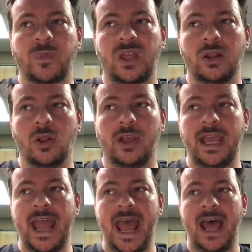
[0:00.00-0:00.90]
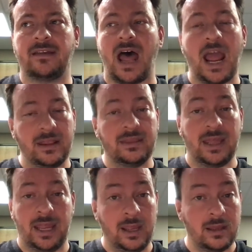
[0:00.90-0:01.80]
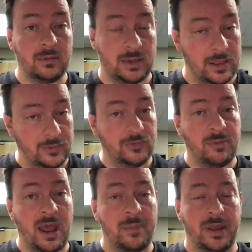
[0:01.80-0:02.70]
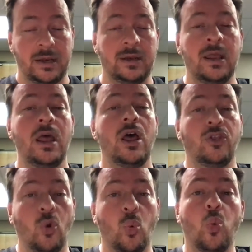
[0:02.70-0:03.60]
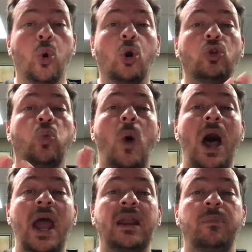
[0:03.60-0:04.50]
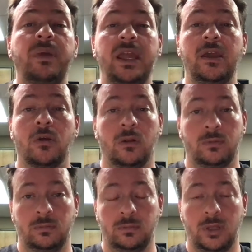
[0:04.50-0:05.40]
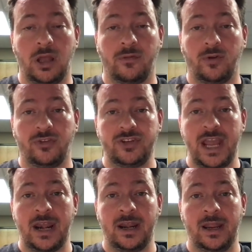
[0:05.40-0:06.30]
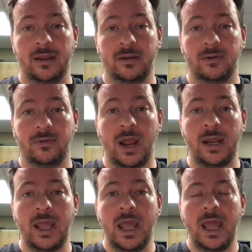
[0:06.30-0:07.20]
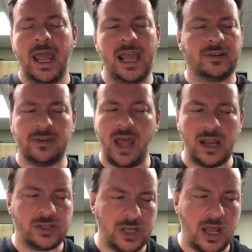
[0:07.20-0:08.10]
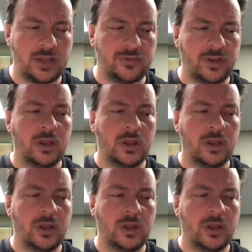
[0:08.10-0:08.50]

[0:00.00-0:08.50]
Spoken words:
looking at, I think, now this is my opinion, the worldwide appeal of Christianity, right? It's not just